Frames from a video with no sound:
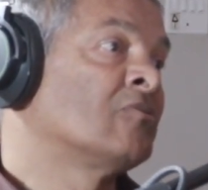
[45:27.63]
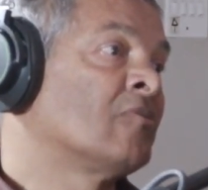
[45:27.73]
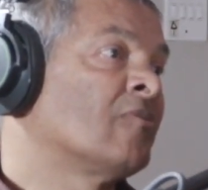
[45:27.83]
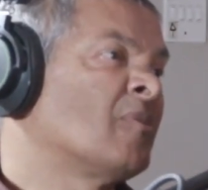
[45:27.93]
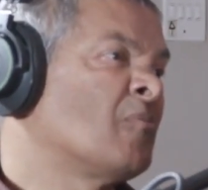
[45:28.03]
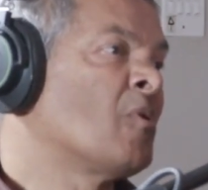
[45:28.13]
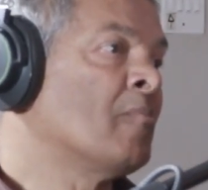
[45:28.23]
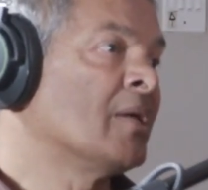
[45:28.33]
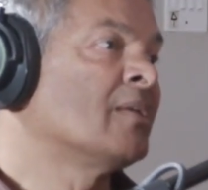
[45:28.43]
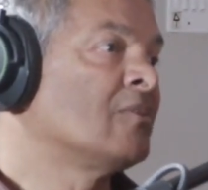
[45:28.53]
two of them were
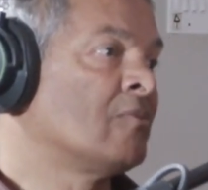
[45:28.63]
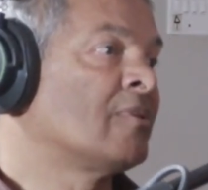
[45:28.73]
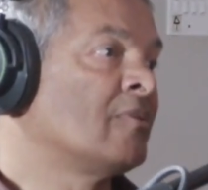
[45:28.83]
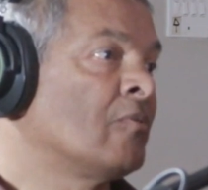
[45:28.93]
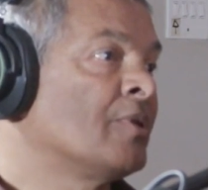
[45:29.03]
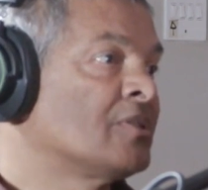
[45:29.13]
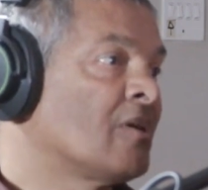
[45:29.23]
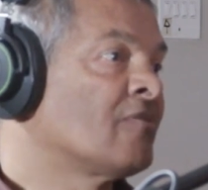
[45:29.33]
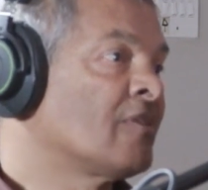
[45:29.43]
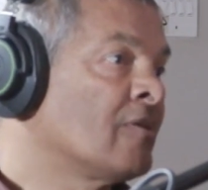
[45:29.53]
murdered within weeks
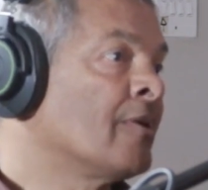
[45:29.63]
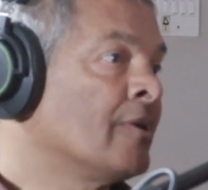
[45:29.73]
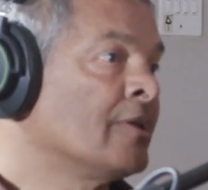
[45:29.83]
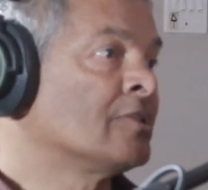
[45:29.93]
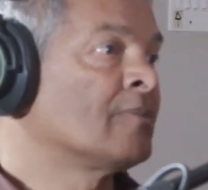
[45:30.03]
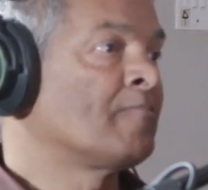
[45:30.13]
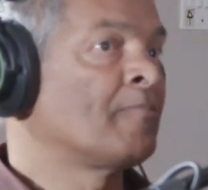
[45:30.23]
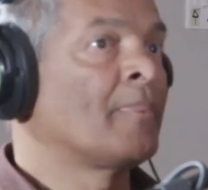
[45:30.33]
after the release.